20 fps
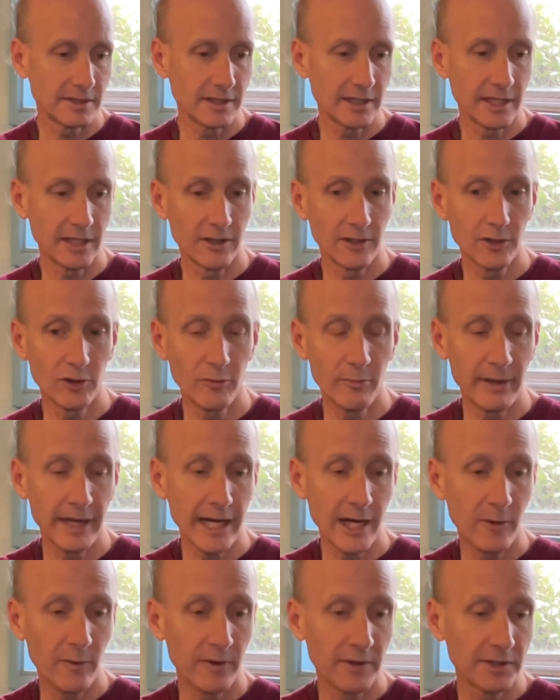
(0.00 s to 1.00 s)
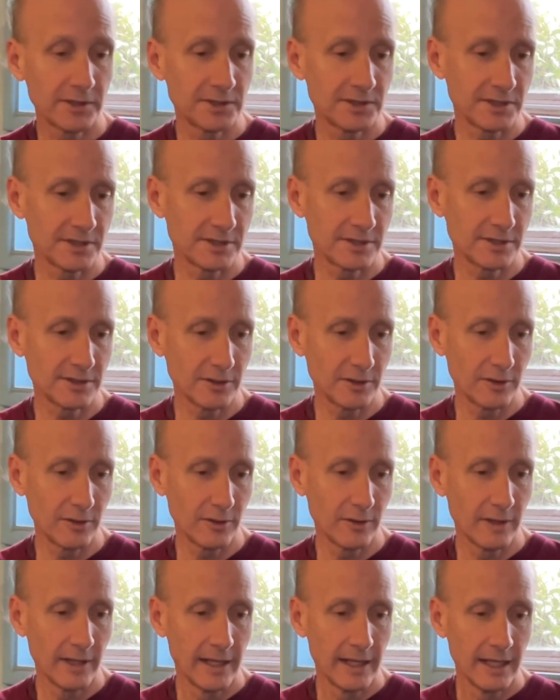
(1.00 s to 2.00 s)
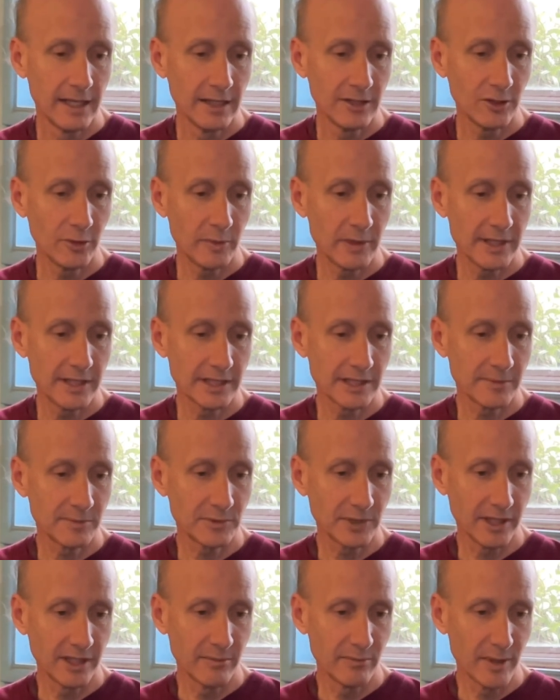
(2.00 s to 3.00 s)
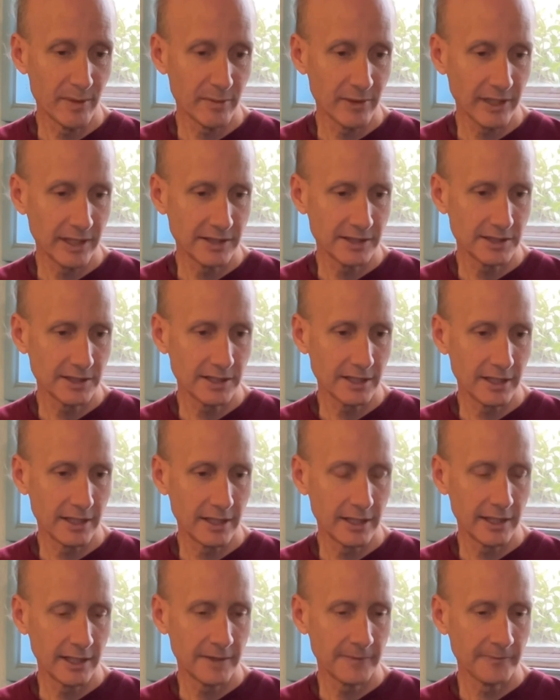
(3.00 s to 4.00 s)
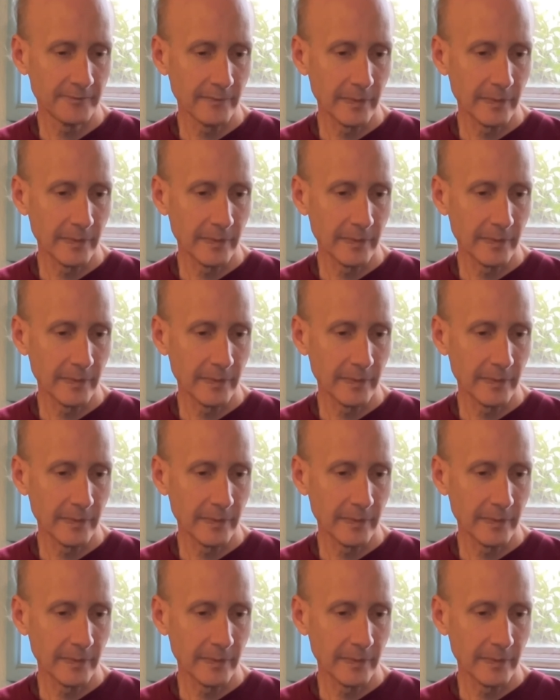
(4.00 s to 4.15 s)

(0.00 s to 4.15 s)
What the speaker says: and I'll go backwards just so nobody thinks I'm trying to memorize this line.